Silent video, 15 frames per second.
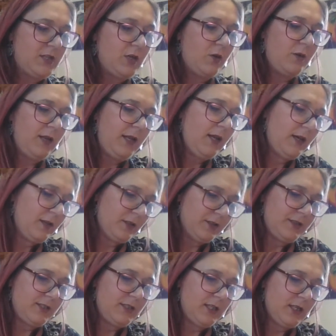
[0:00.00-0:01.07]
Tony
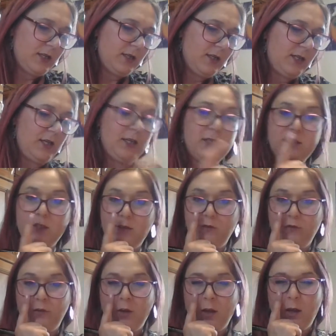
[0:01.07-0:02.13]
Huddleston is
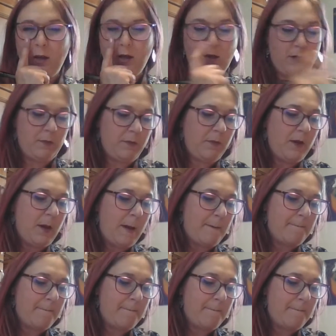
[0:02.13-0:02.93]
from